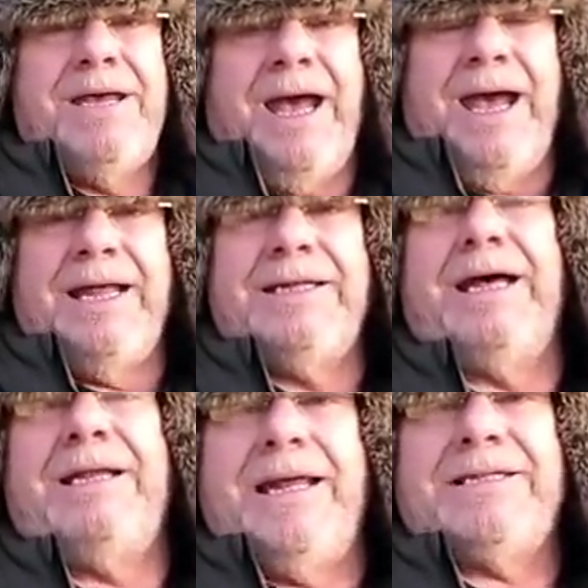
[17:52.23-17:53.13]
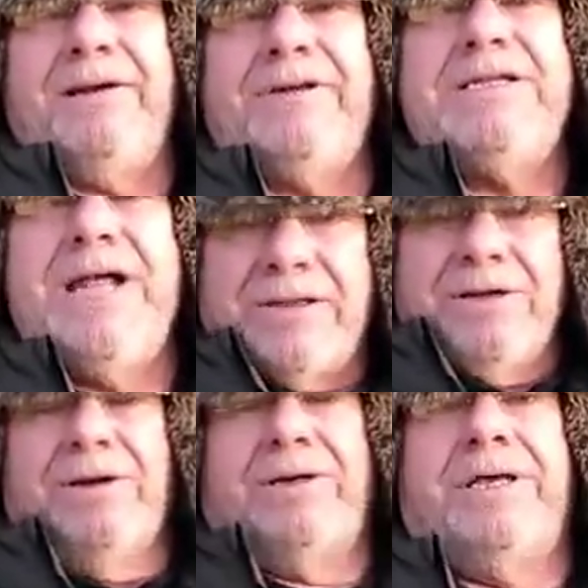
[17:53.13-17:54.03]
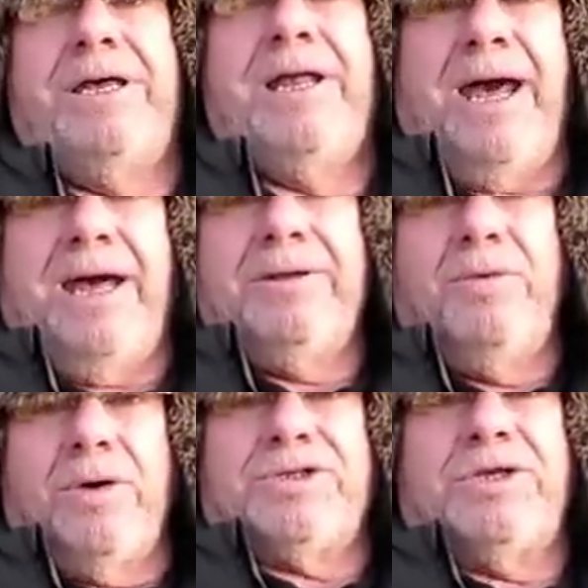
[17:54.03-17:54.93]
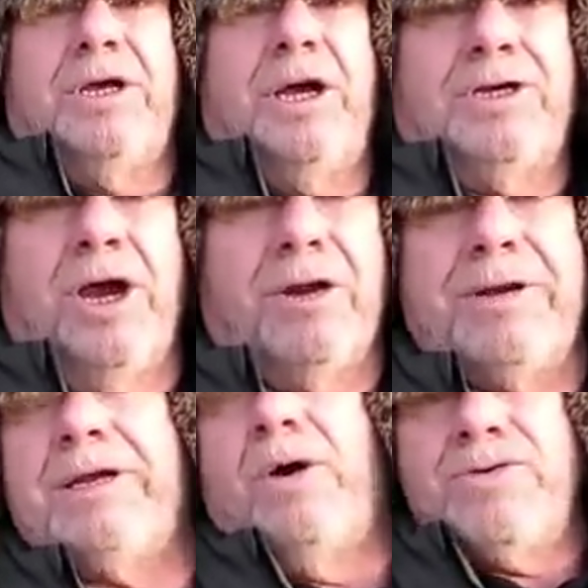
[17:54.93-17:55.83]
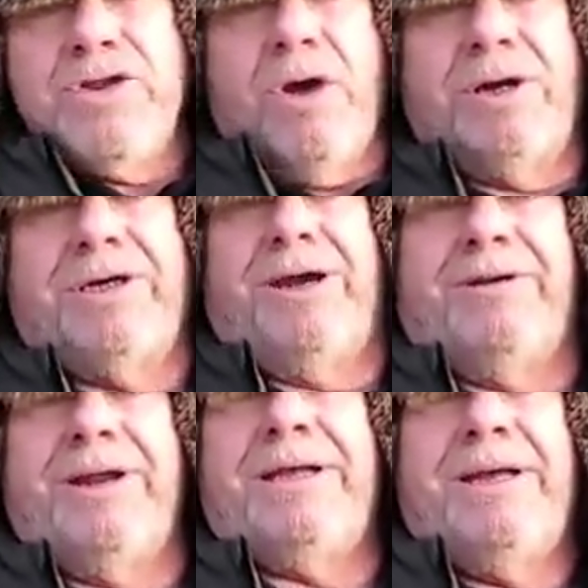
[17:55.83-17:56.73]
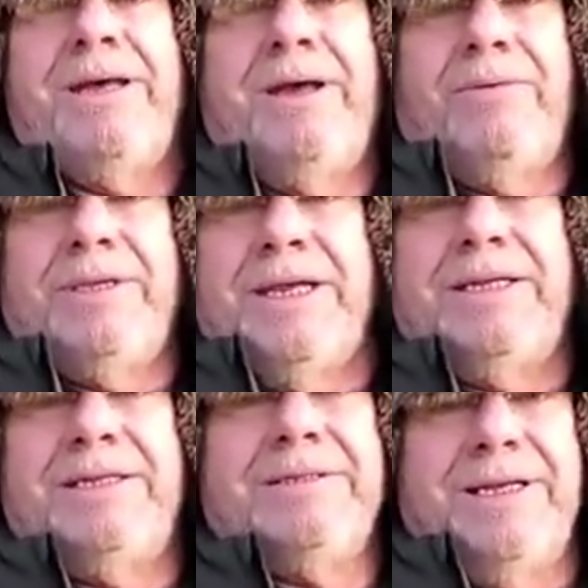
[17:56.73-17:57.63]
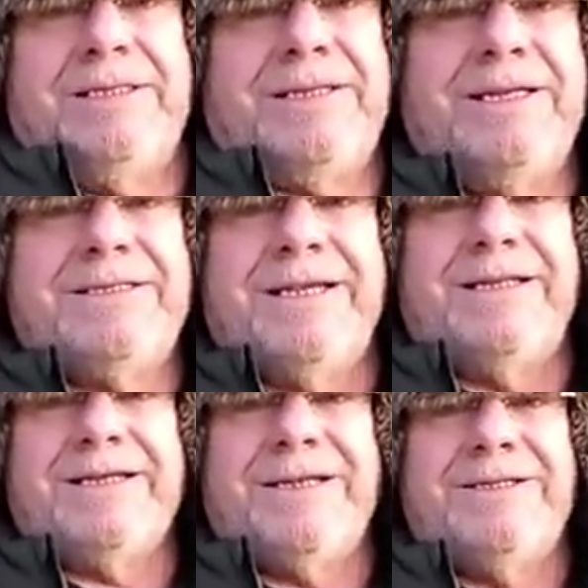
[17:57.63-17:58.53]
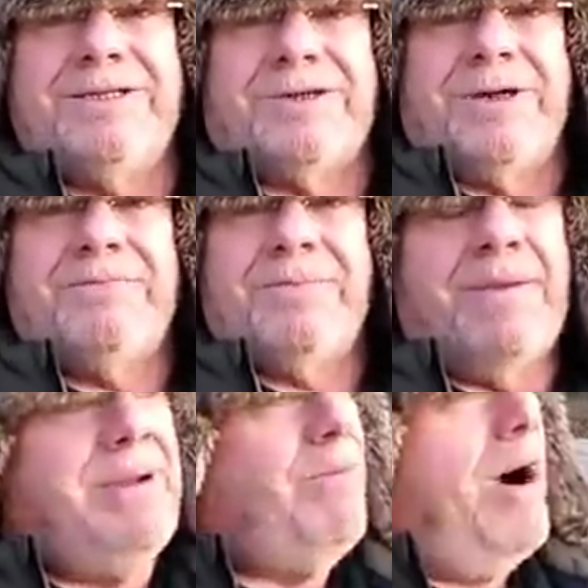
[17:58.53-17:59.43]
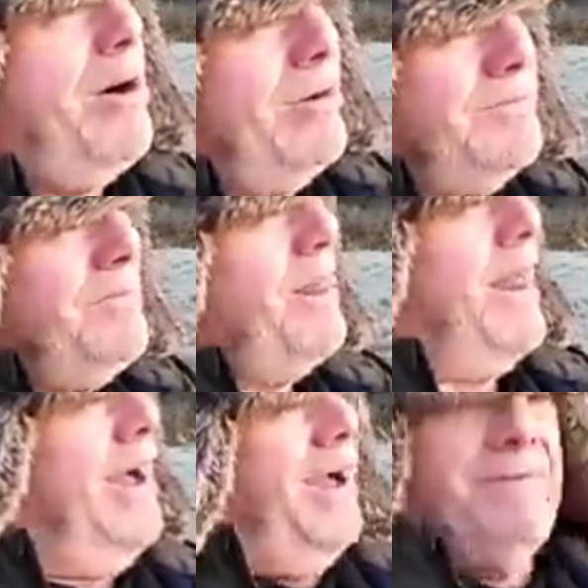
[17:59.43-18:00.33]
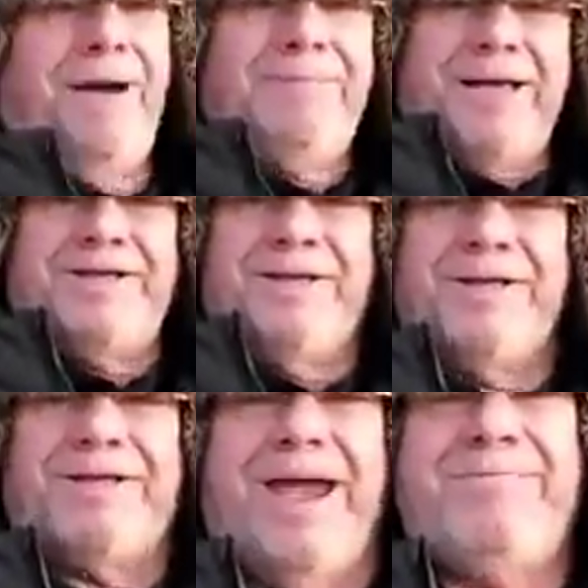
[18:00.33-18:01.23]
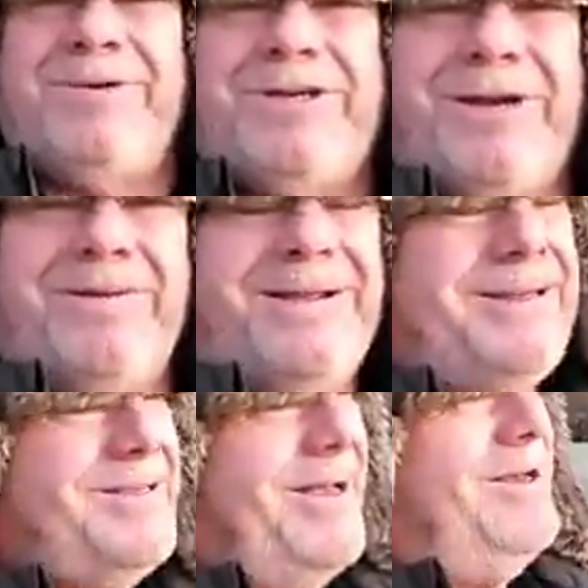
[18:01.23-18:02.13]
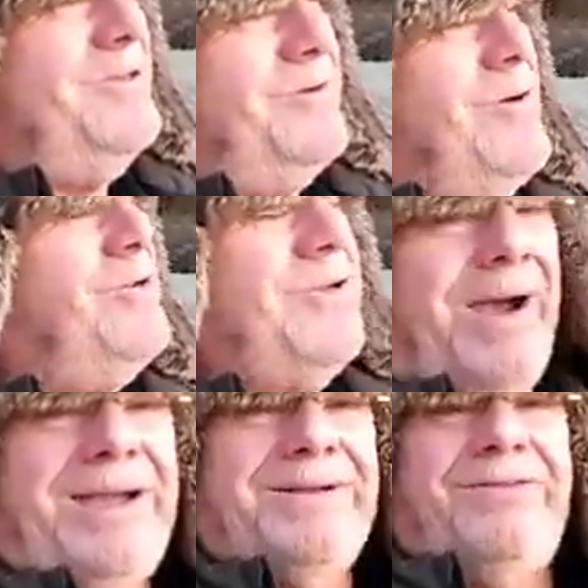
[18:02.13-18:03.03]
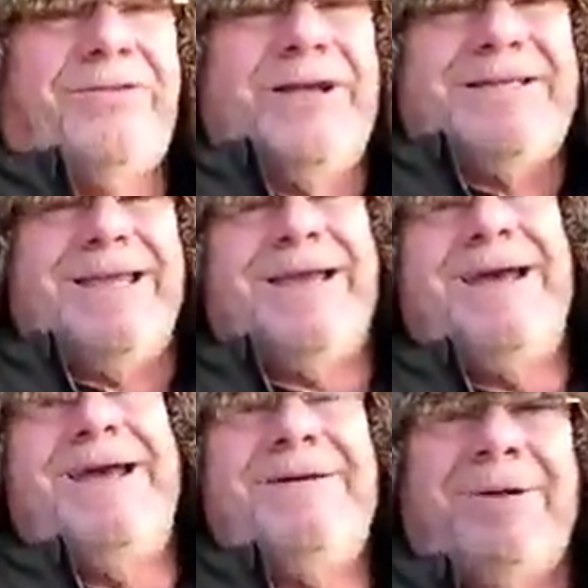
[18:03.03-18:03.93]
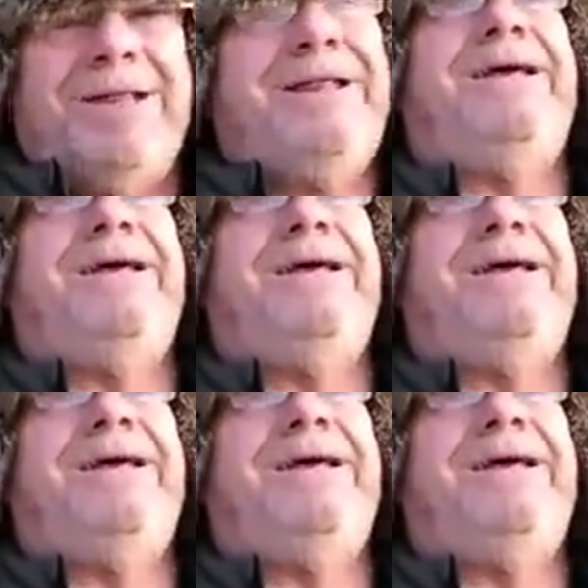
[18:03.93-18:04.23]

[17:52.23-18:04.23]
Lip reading: And let's have another look at what's occurring or not occurring within this insidious industry. Meanwhile, I'm guessing the temperature is the wrong side of freezing, but it